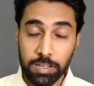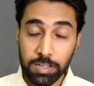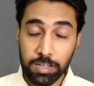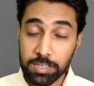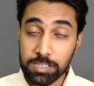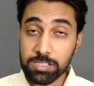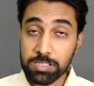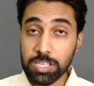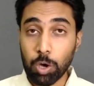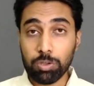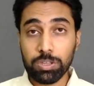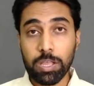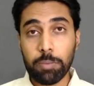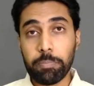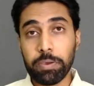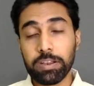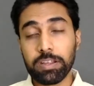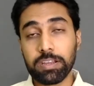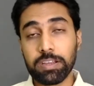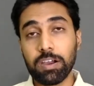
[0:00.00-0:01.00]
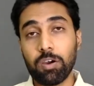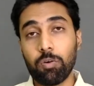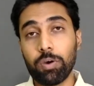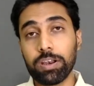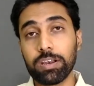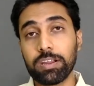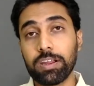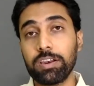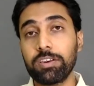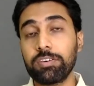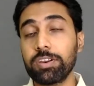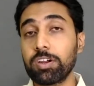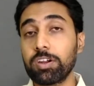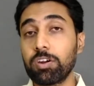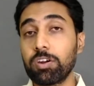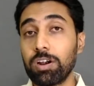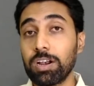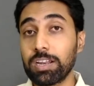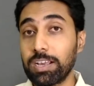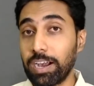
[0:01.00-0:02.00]
in South America, one country
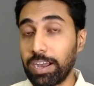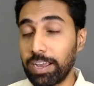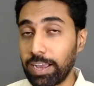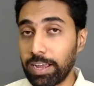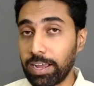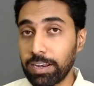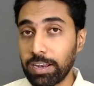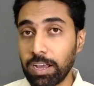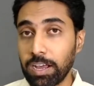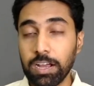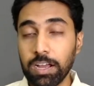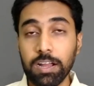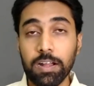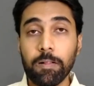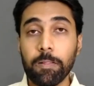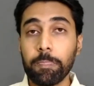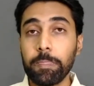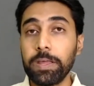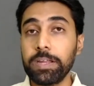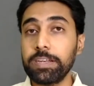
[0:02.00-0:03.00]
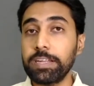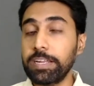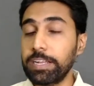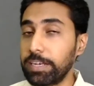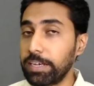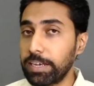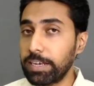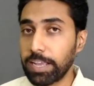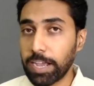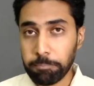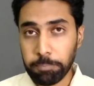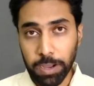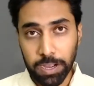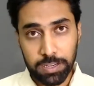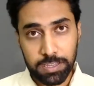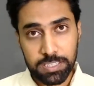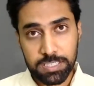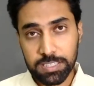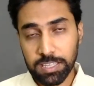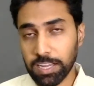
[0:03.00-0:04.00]
called Guyana, then India,
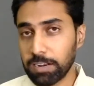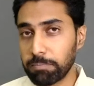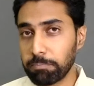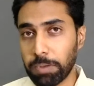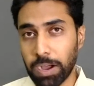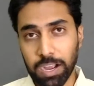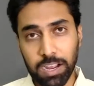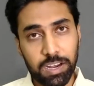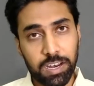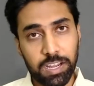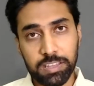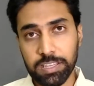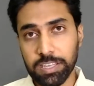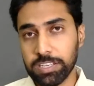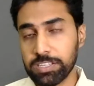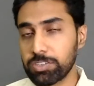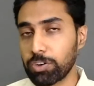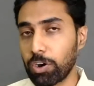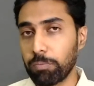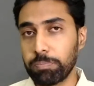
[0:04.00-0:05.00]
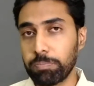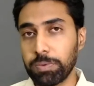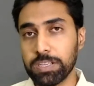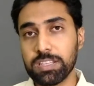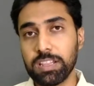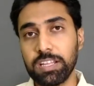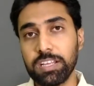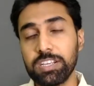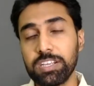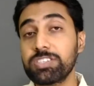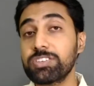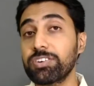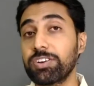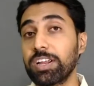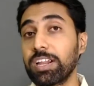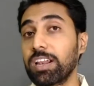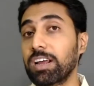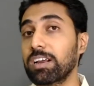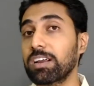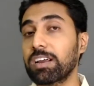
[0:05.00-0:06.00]
Pakistan, Bangladesh, obviously, Sri
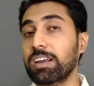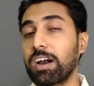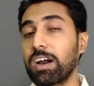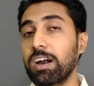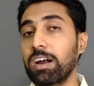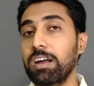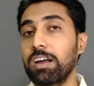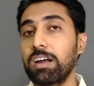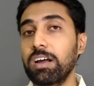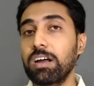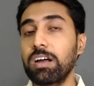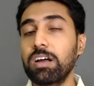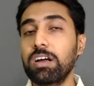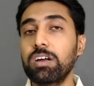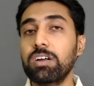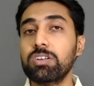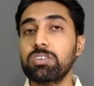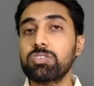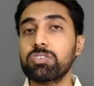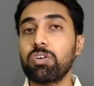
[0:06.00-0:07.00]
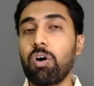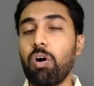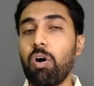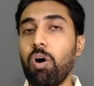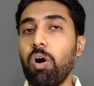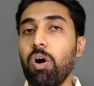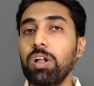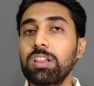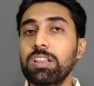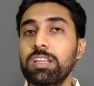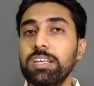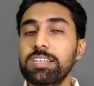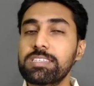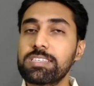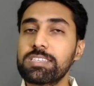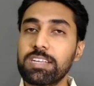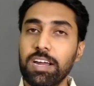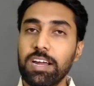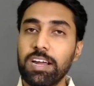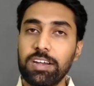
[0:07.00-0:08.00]
Lanka. So all these
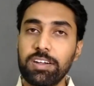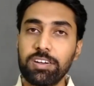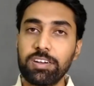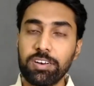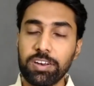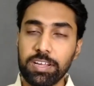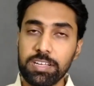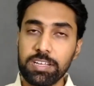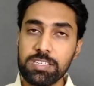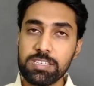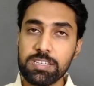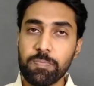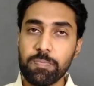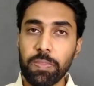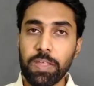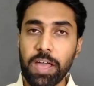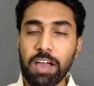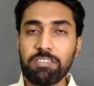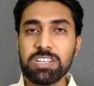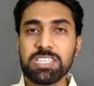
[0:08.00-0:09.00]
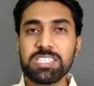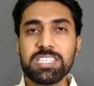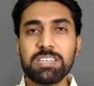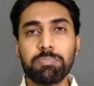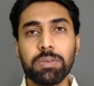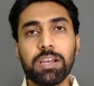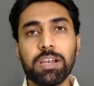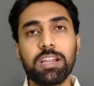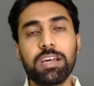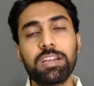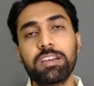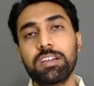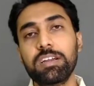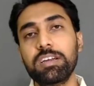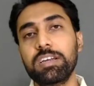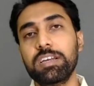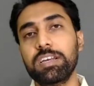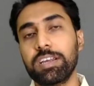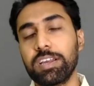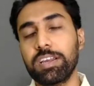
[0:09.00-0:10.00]
countries have a similar
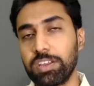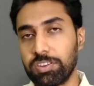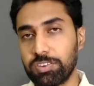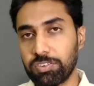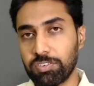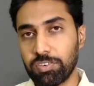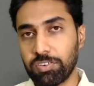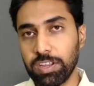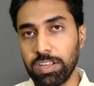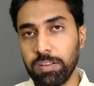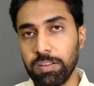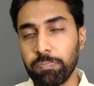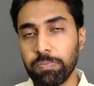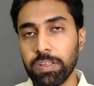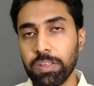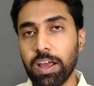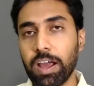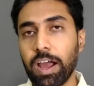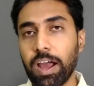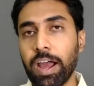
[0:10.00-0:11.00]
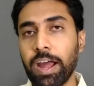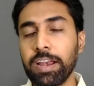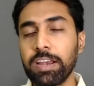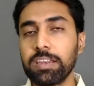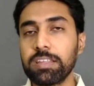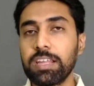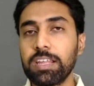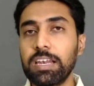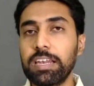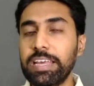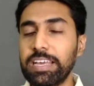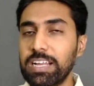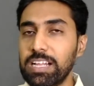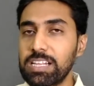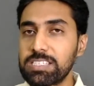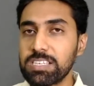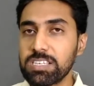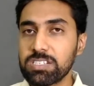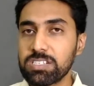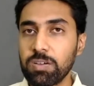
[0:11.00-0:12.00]
history, and the legal
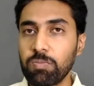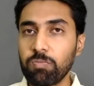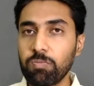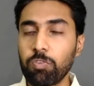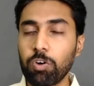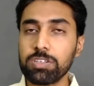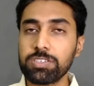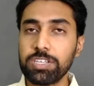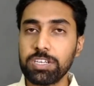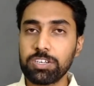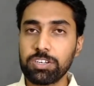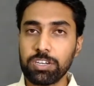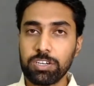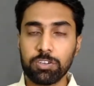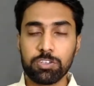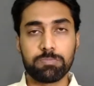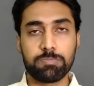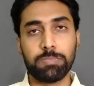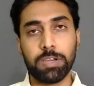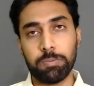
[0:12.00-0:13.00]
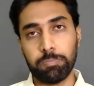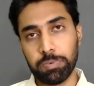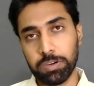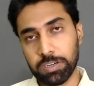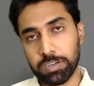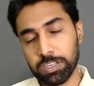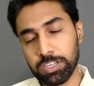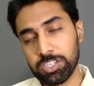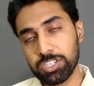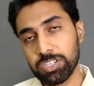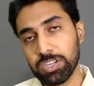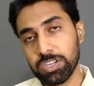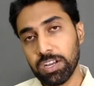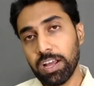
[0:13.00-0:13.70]
system was introduced by British,